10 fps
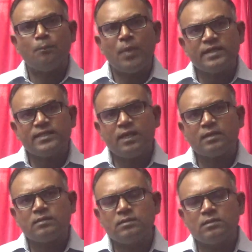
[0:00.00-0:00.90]
By
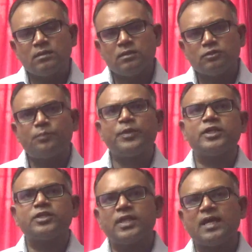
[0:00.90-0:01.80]
then, the
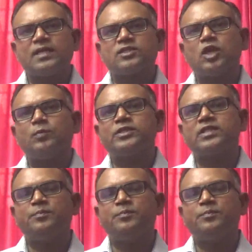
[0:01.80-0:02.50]
British had established a